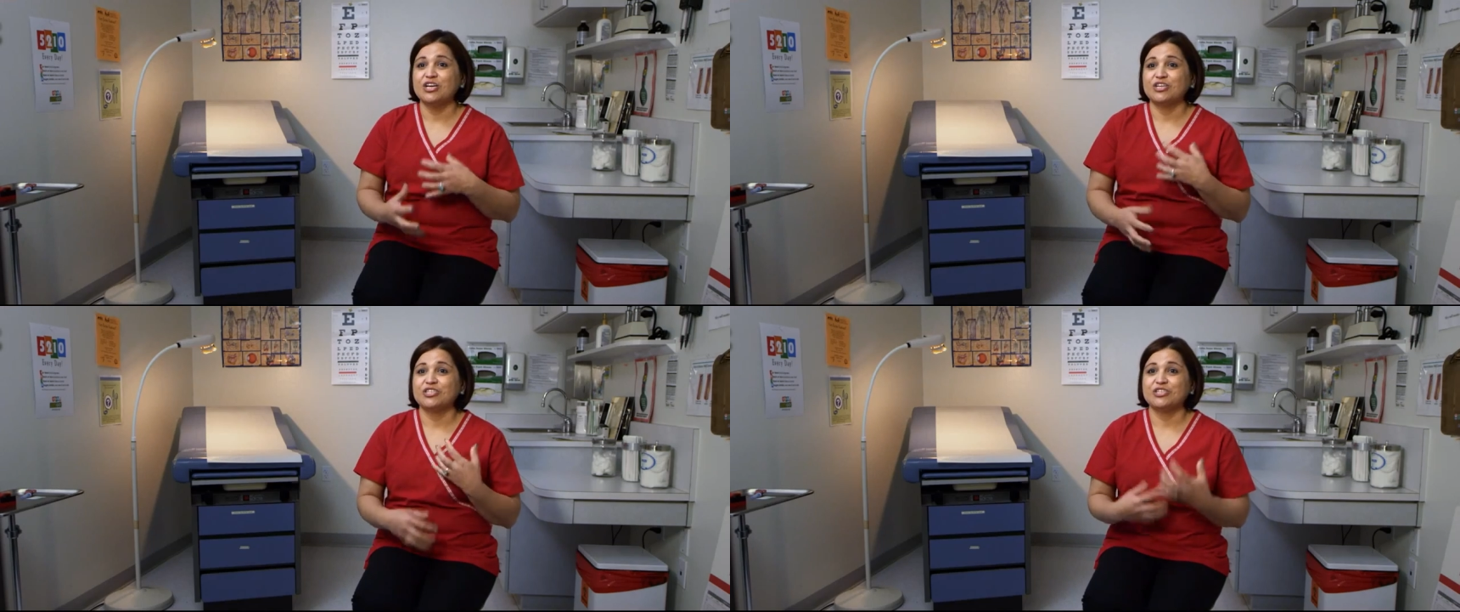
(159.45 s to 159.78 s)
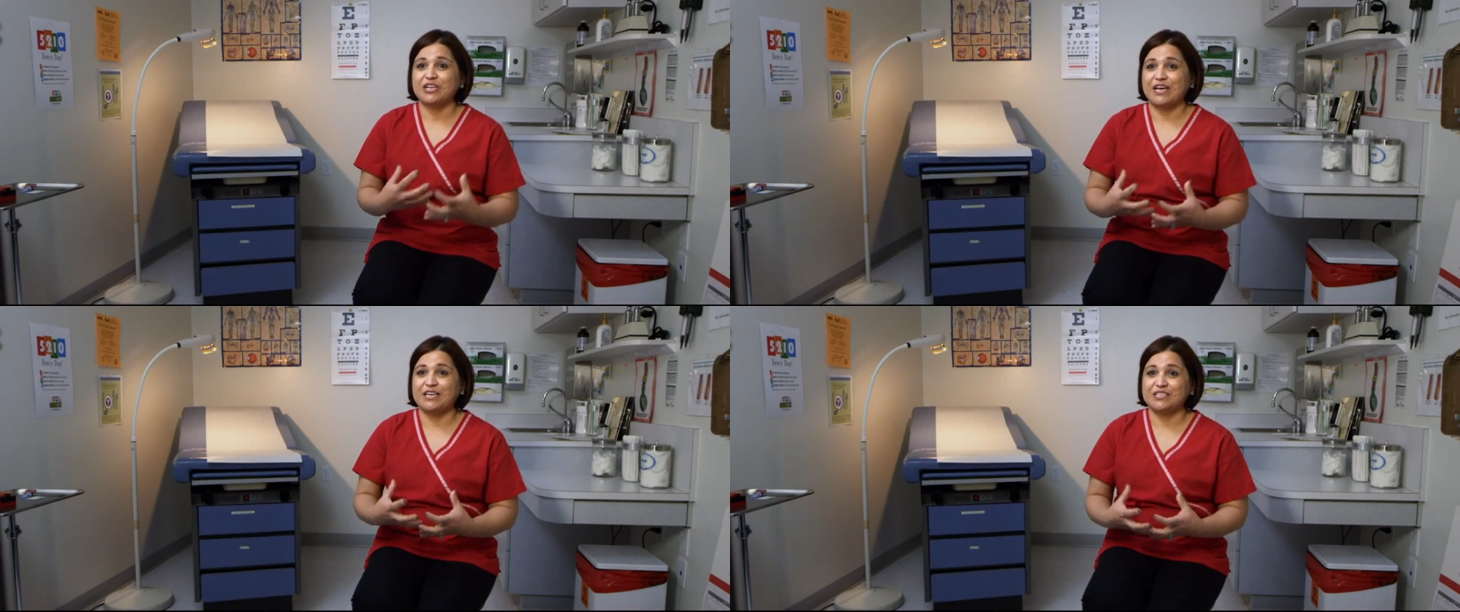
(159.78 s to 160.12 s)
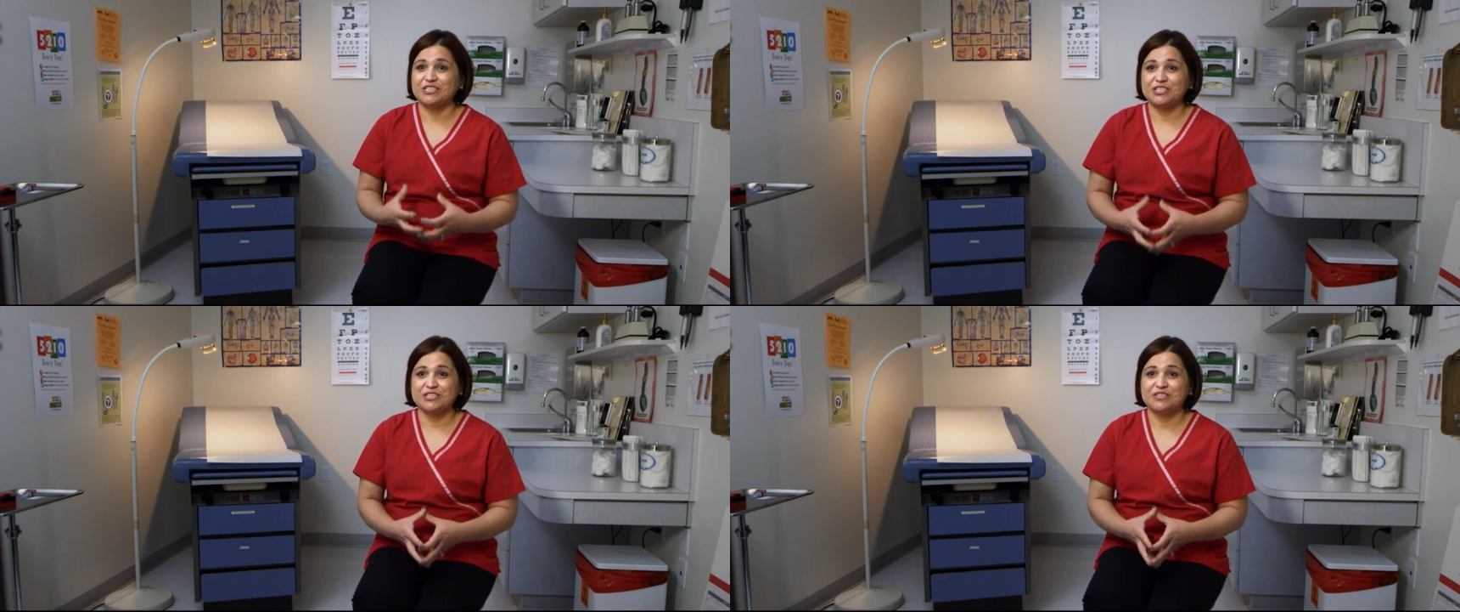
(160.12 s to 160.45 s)

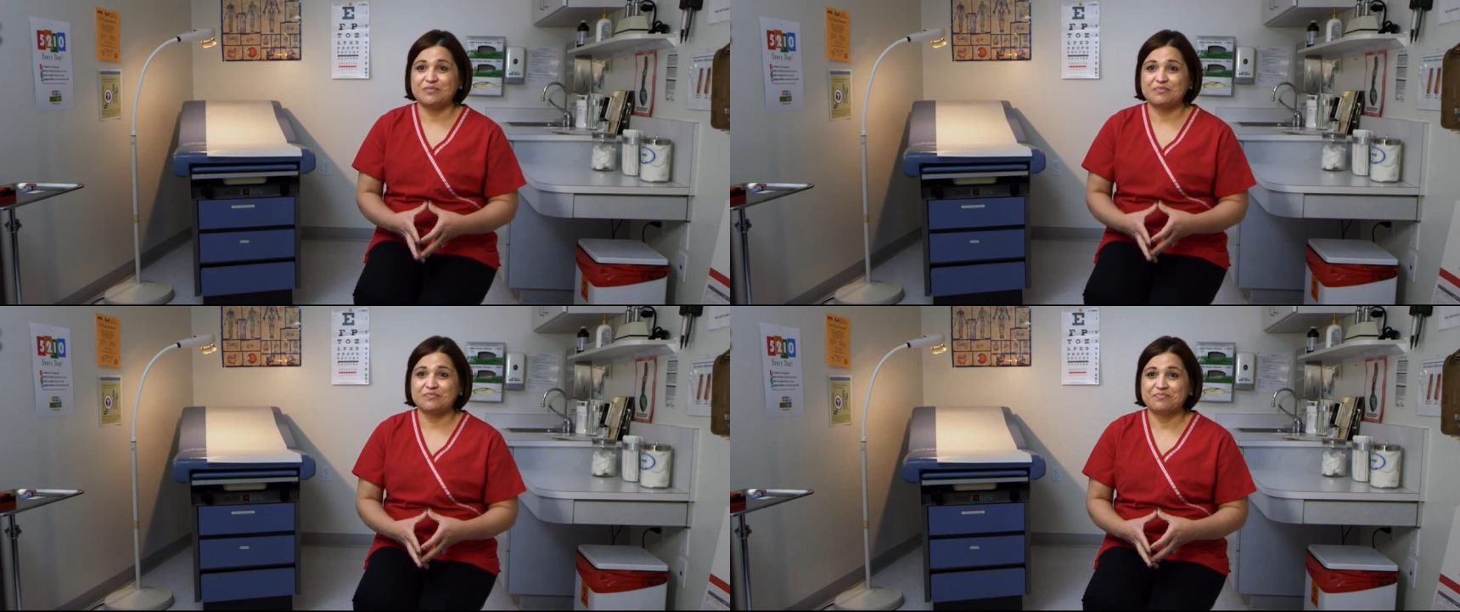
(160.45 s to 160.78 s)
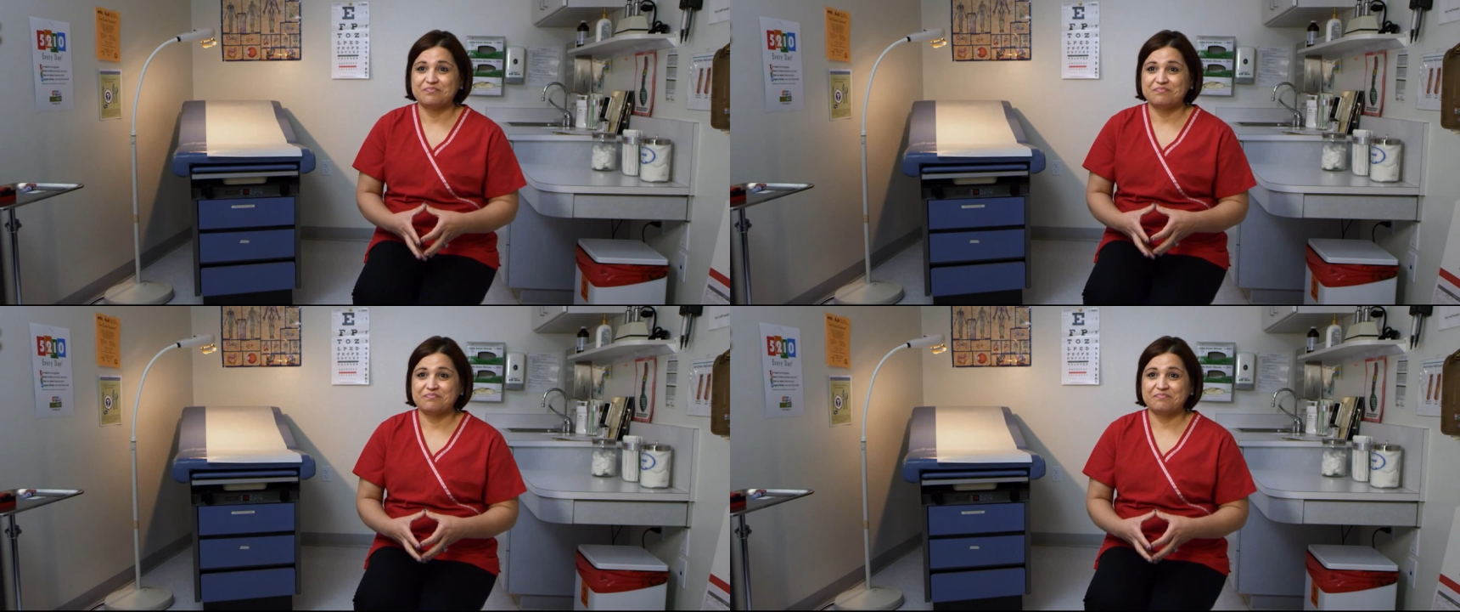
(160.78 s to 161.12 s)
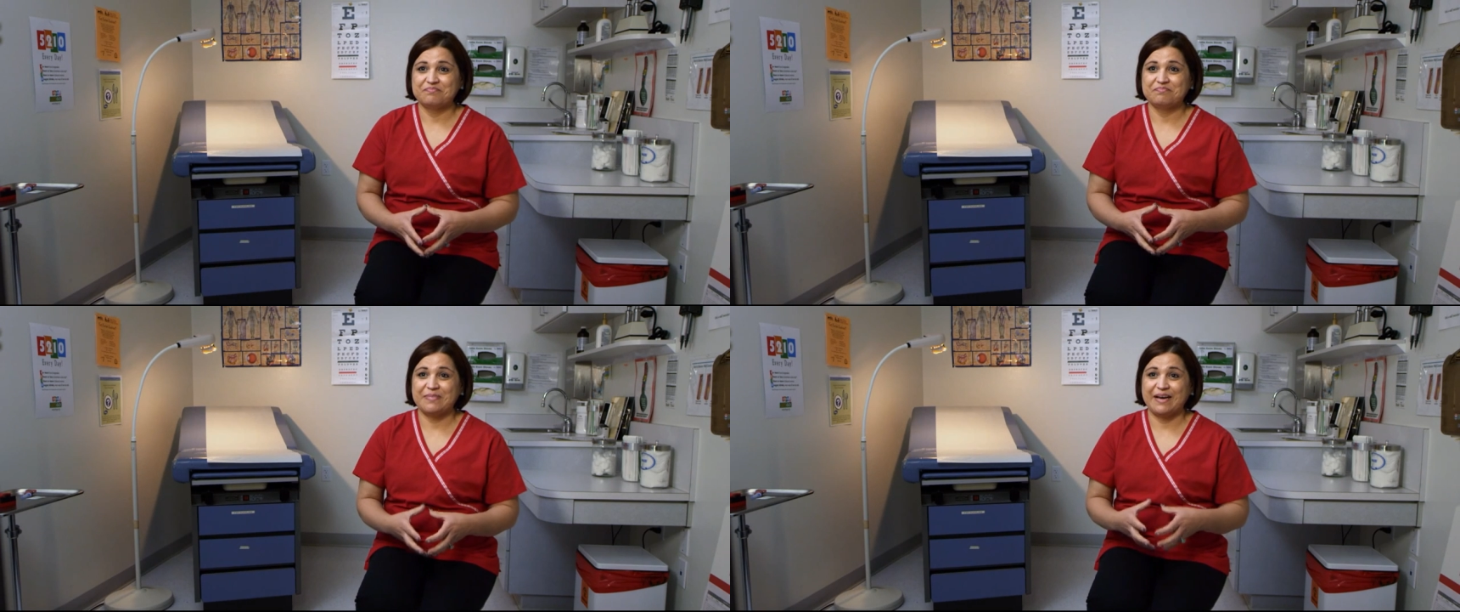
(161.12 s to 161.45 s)
changed
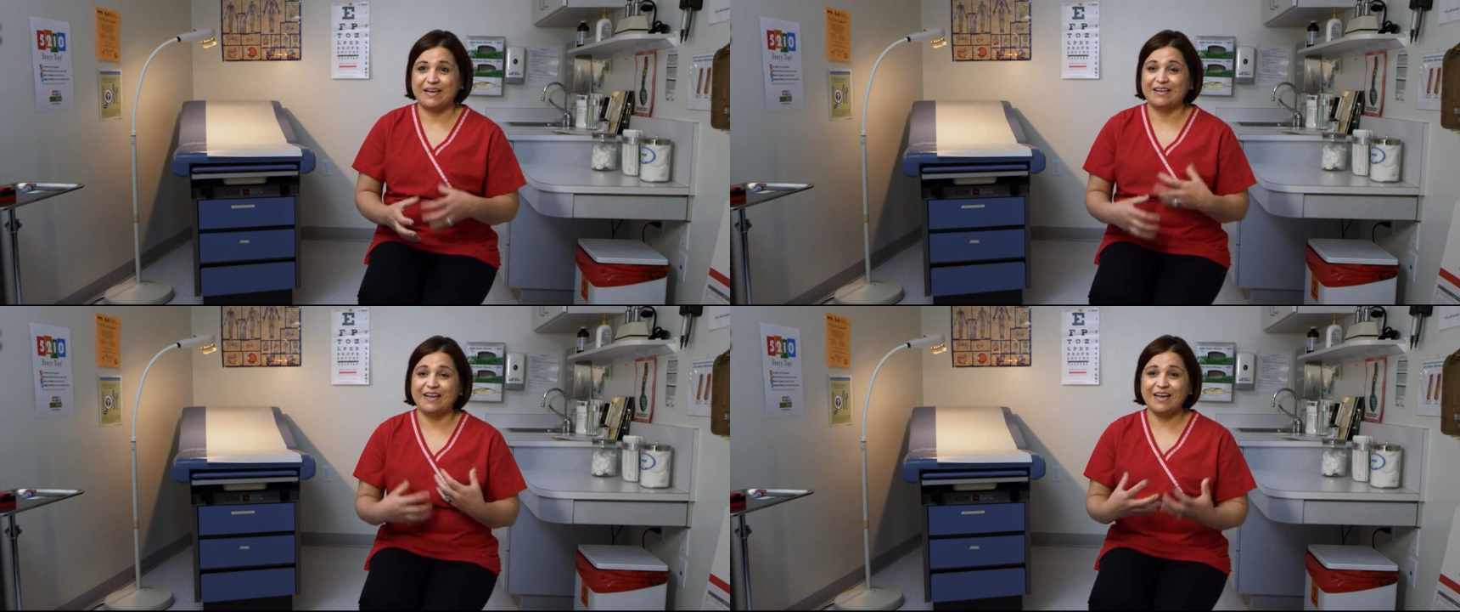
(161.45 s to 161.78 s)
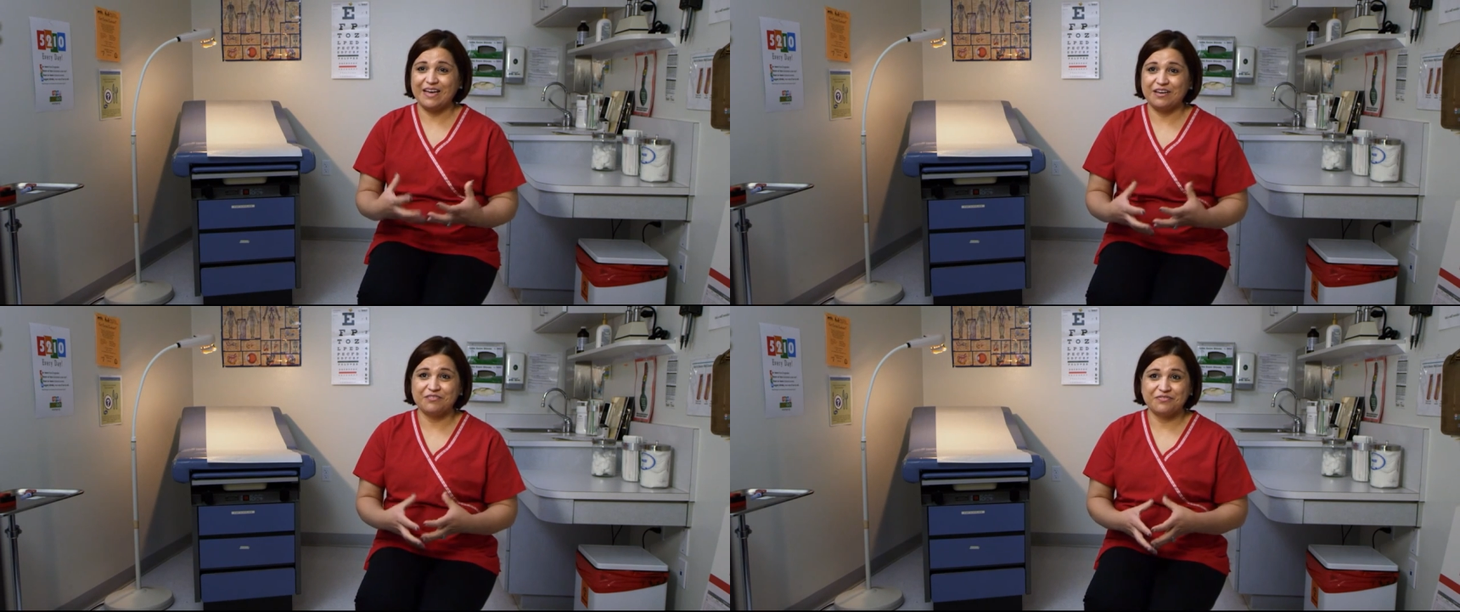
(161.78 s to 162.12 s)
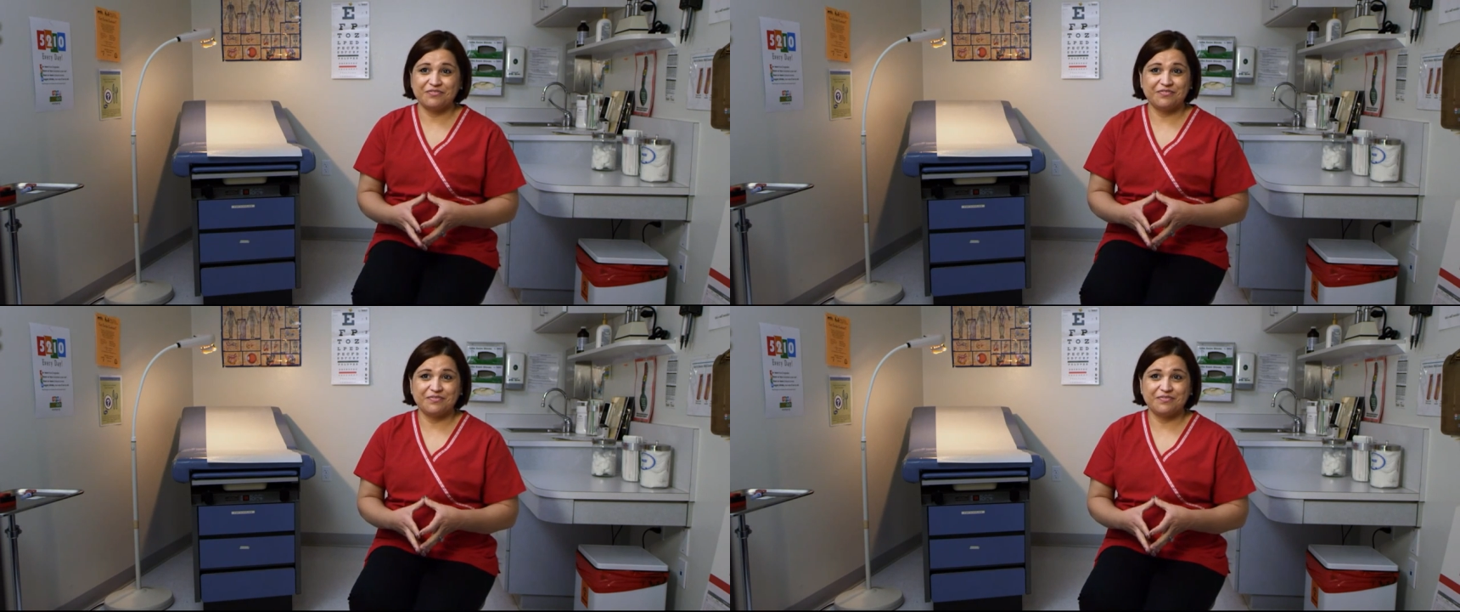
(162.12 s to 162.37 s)
my life,